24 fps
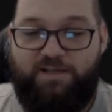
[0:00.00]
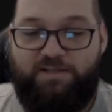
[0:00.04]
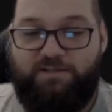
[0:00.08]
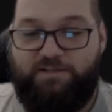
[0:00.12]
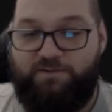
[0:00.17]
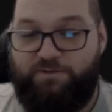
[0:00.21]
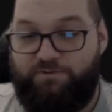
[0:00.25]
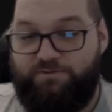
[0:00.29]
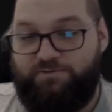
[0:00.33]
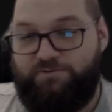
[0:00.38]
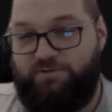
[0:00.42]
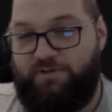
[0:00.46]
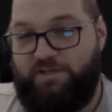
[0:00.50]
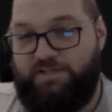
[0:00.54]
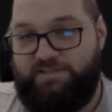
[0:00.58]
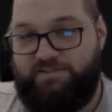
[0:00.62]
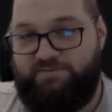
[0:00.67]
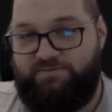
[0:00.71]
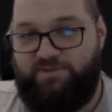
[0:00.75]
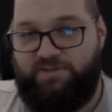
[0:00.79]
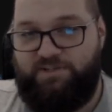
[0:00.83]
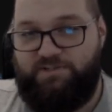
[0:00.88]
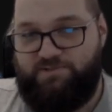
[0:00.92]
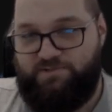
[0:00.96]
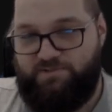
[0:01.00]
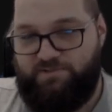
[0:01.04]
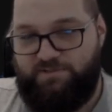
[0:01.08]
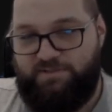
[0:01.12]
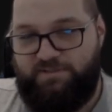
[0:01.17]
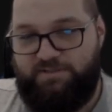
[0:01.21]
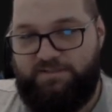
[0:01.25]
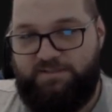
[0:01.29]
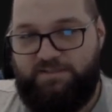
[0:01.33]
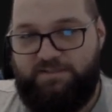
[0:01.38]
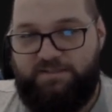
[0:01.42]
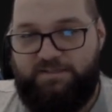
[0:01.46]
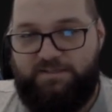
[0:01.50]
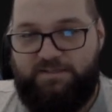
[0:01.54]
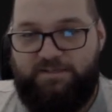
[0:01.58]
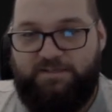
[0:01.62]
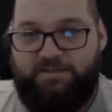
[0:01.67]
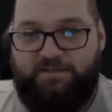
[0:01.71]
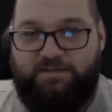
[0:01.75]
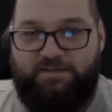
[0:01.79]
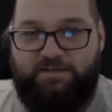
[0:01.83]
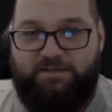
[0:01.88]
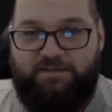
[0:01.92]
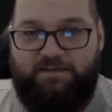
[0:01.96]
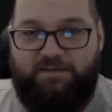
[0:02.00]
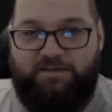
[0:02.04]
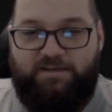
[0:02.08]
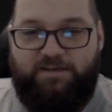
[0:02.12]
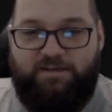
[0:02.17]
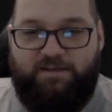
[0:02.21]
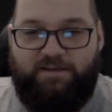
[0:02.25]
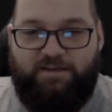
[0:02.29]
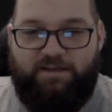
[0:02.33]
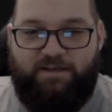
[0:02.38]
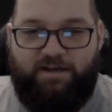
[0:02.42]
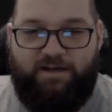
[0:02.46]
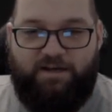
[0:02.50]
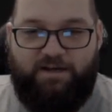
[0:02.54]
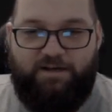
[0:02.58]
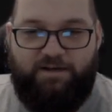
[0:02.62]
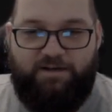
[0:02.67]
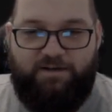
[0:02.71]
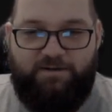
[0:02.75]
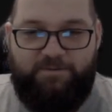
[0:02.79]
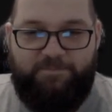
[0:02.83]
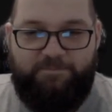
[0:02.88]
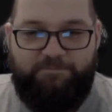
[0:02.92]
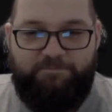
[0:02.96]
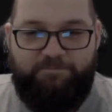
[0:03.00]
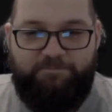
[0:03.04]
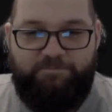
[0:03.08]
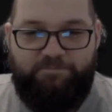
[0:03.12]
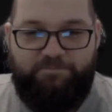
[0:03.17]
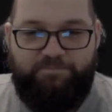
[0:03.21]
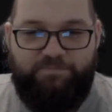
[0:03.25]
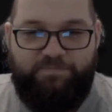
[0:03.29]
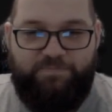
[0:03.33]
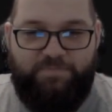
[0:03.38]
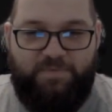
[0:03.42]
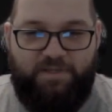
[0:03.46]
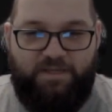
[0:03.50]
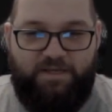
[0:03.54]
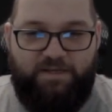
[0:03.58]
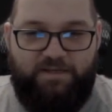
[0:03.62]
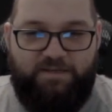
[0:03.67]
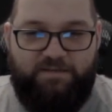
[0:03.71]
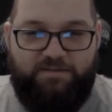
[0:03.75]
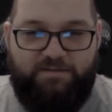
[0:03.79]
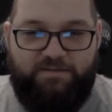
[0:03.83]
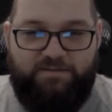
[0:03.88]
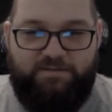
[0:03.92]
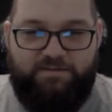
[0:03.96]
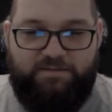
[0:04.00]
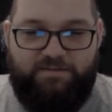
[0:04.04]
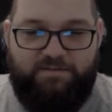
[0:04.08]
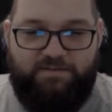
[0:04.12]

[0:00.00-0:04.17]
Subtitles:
it also has evasion. And